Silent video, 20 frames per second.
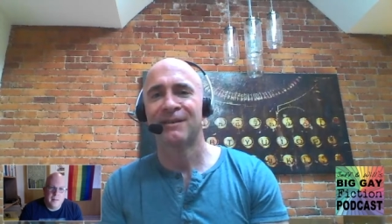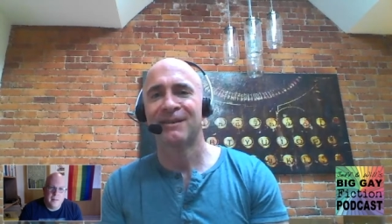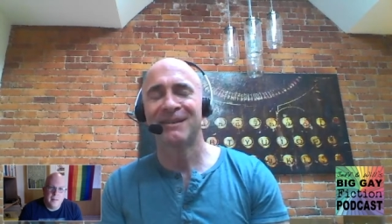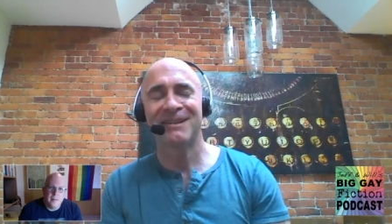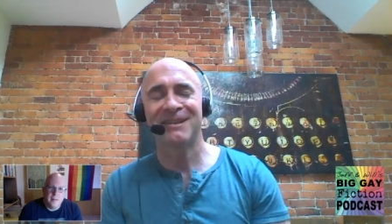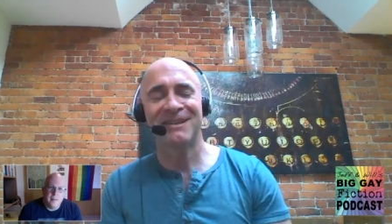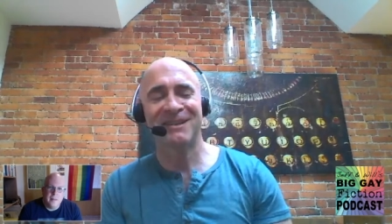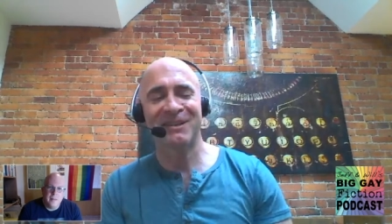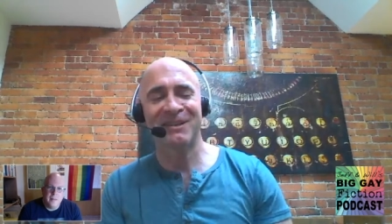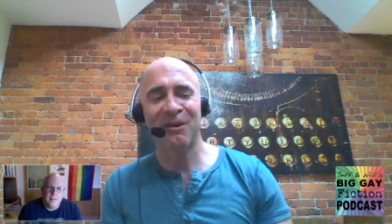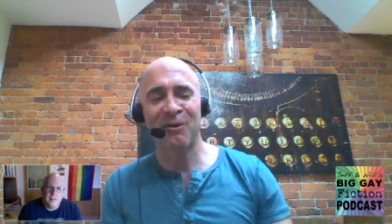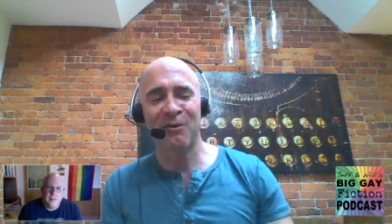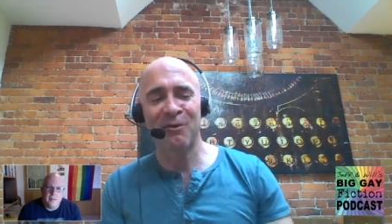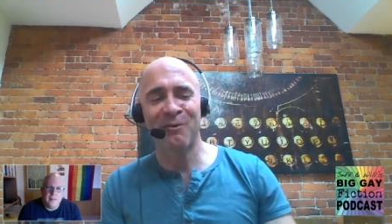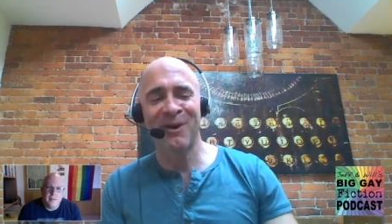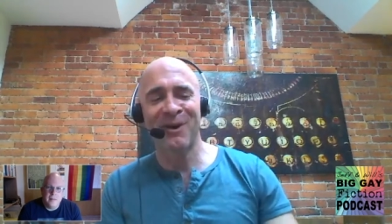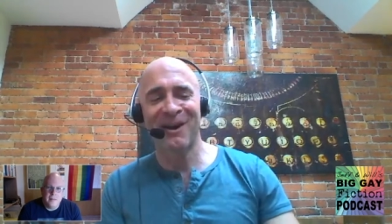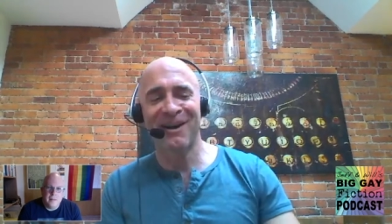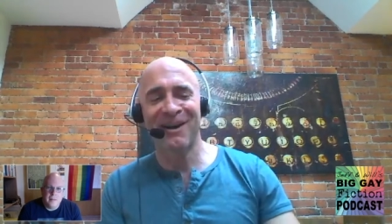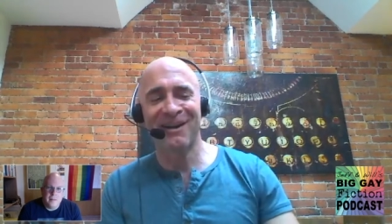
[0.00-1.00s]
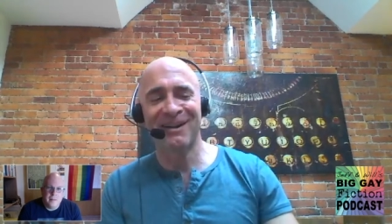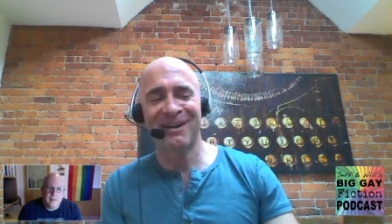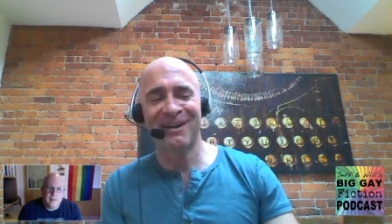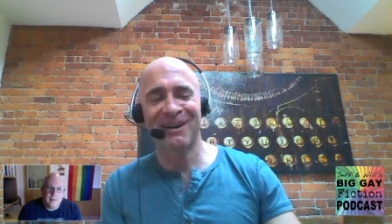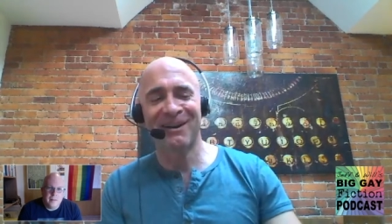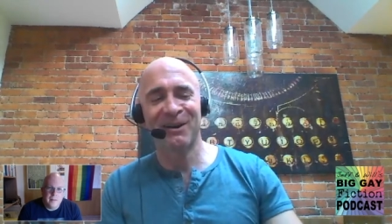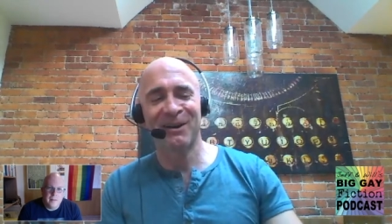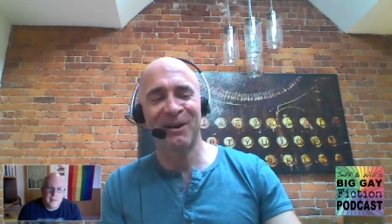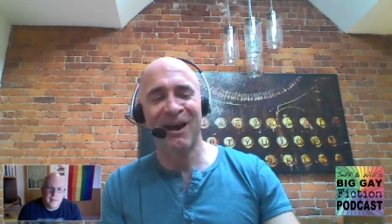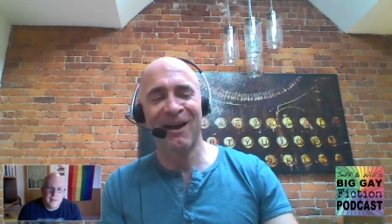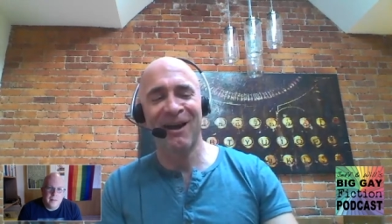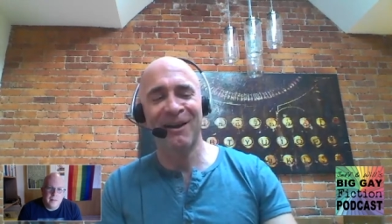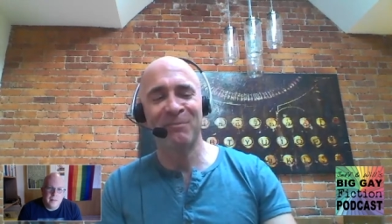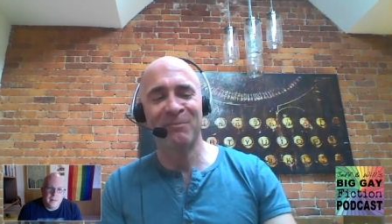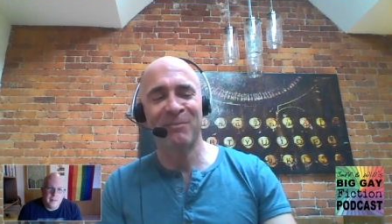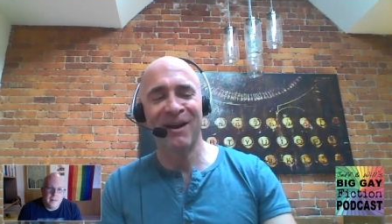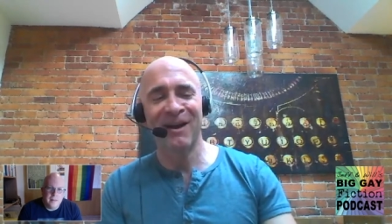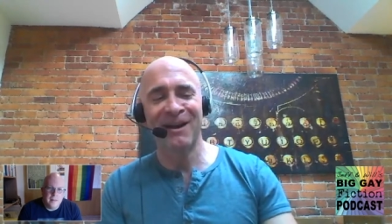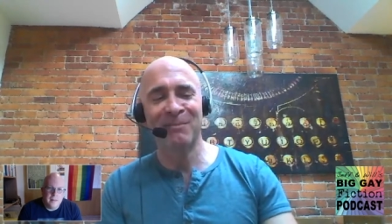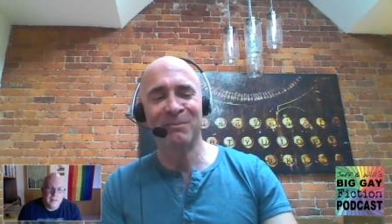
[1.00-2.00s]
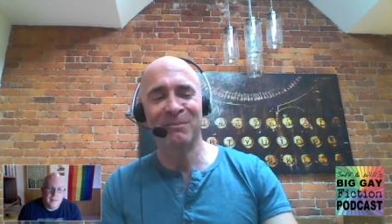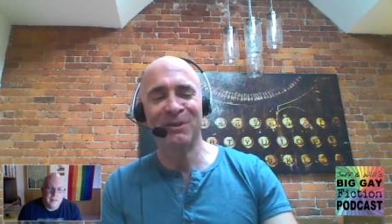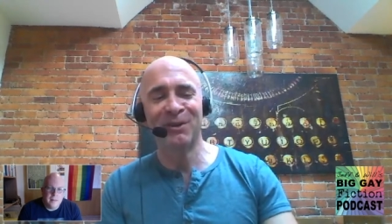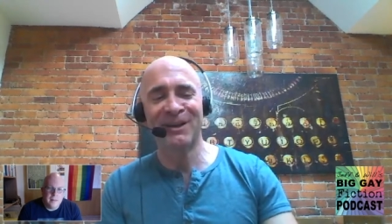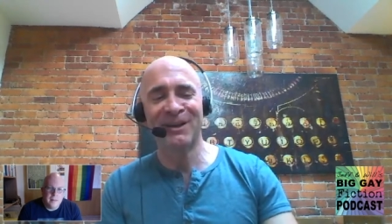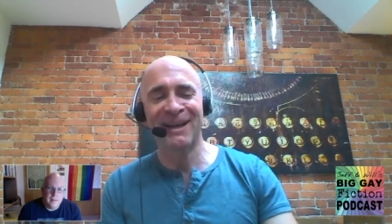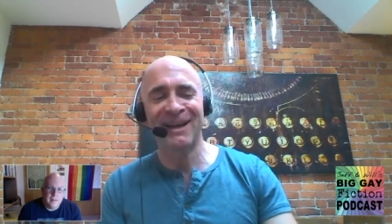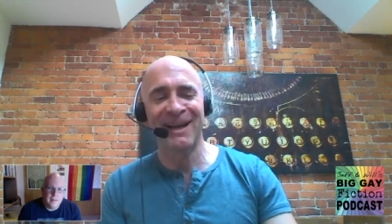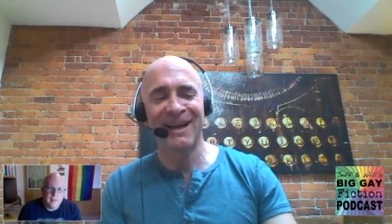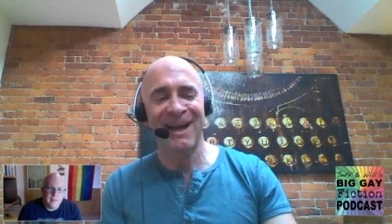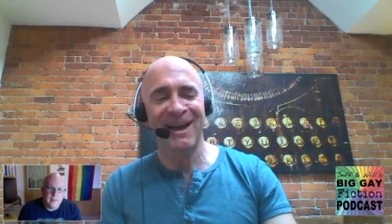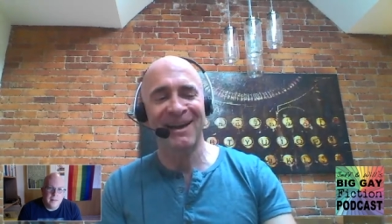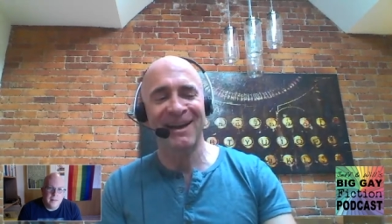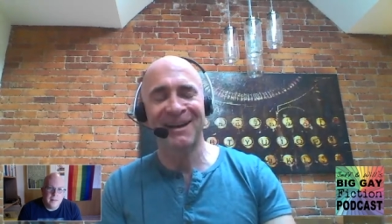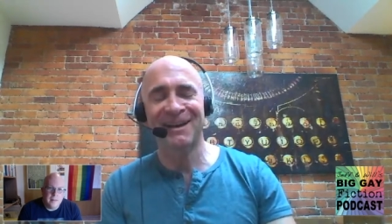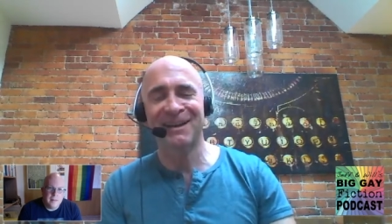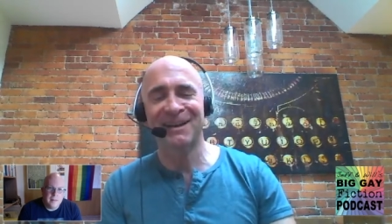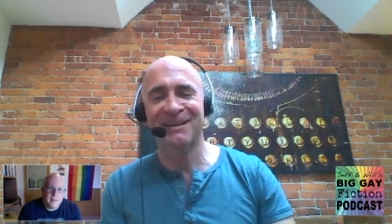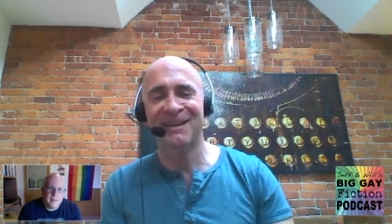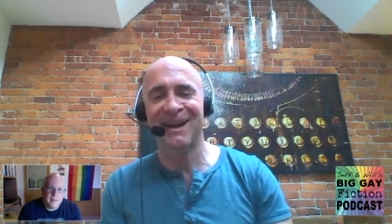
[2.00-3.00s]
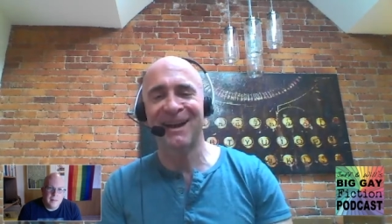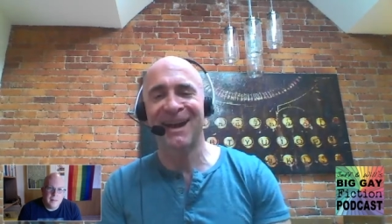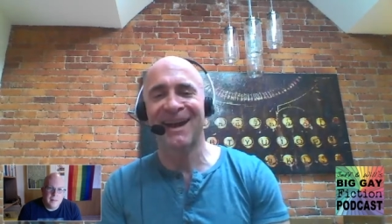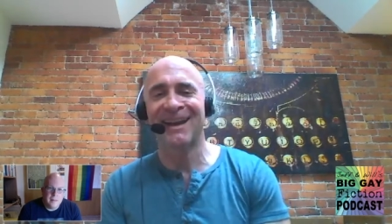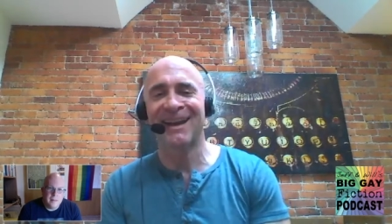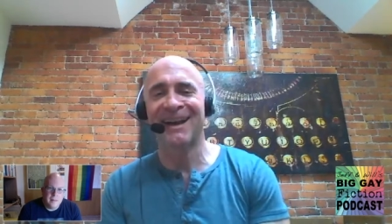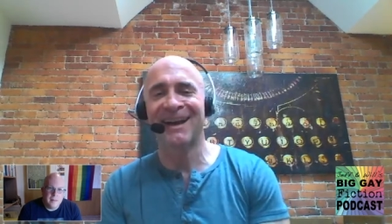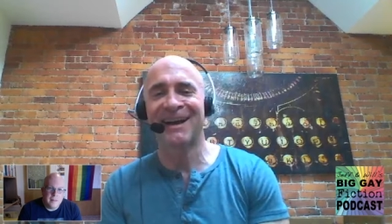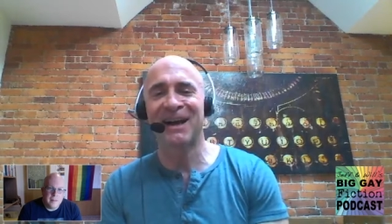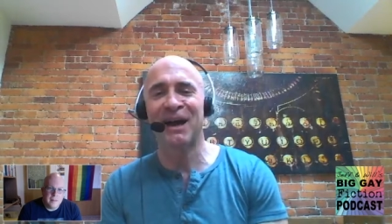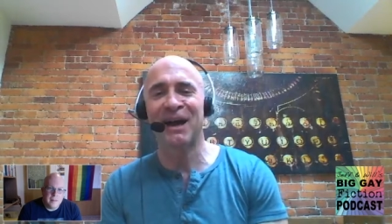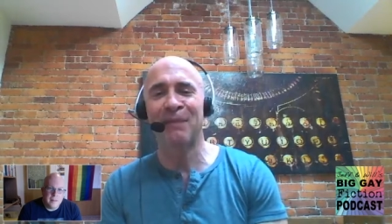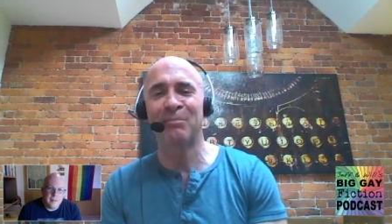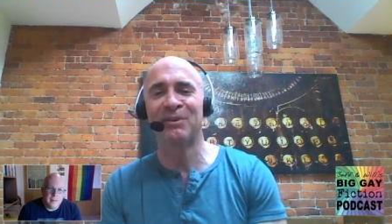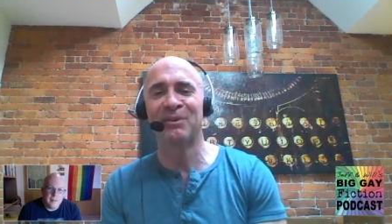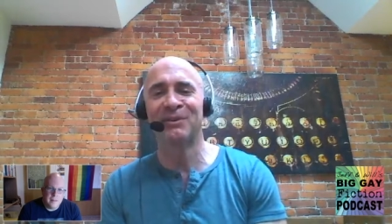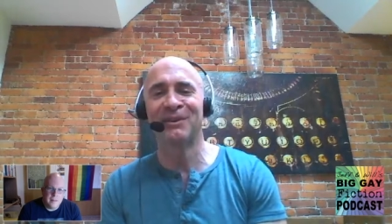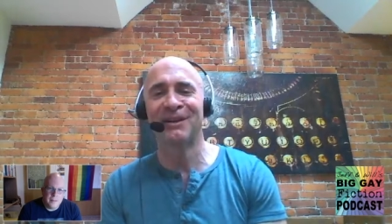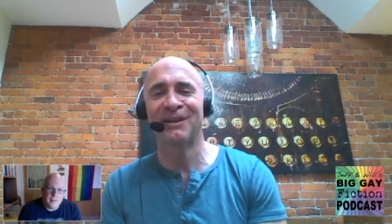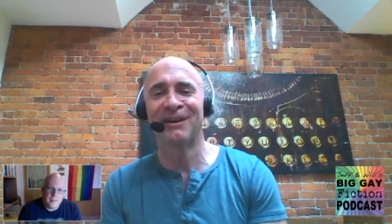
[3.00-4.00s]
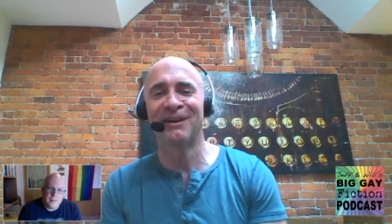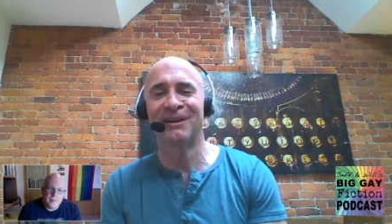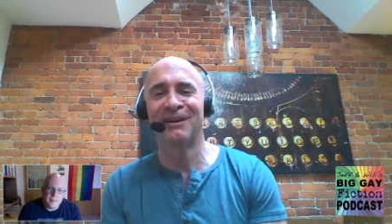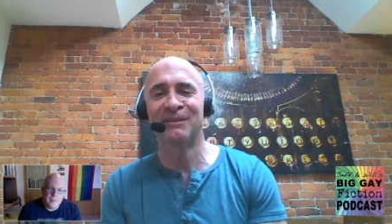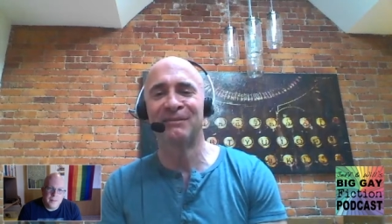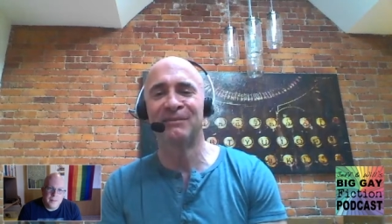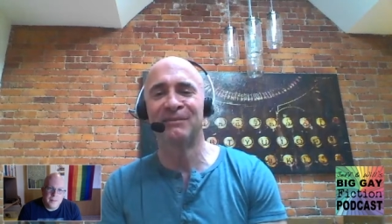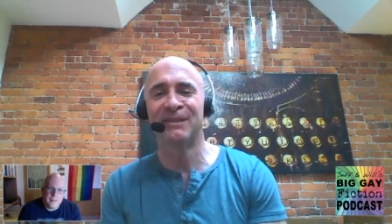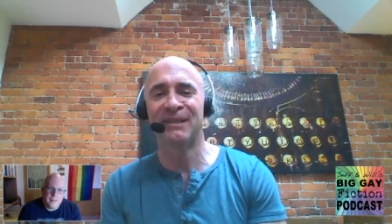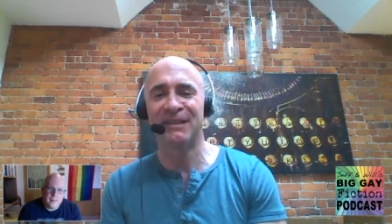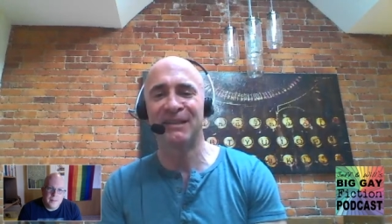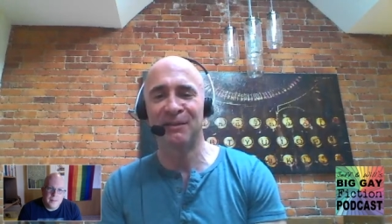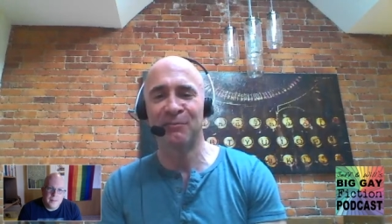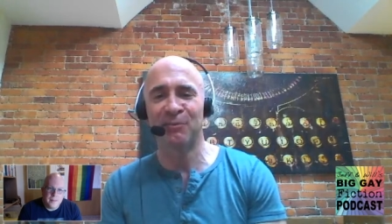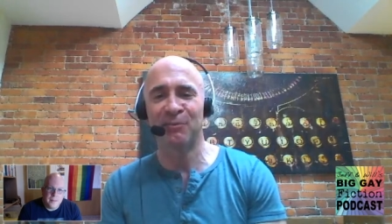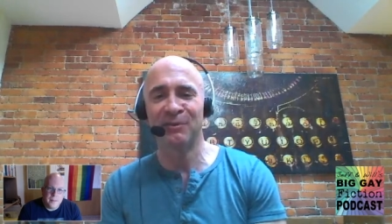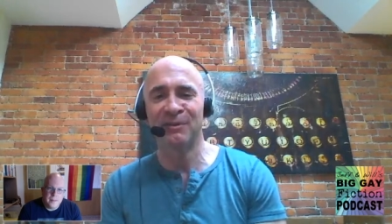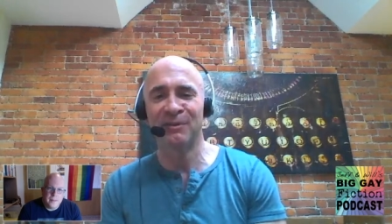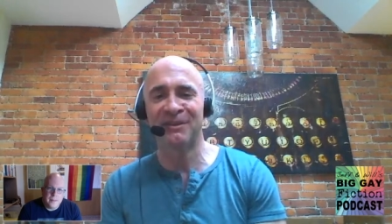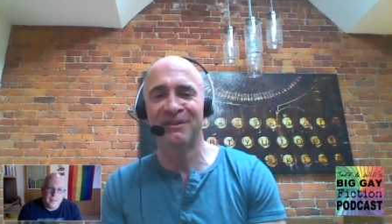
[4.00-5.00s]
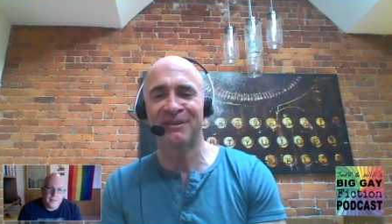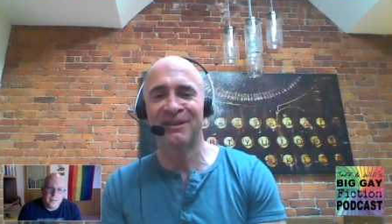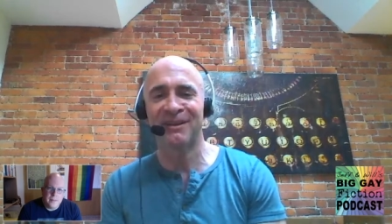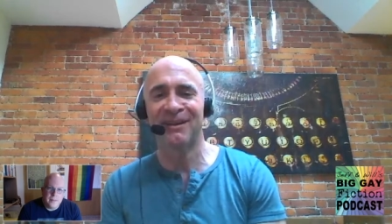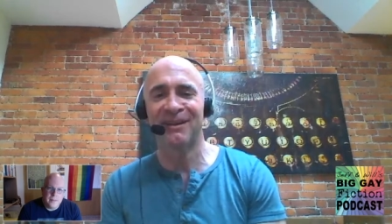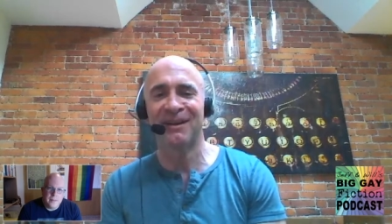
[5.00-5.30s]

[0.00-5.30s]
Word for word: So, I'm looking at a couple of sequels.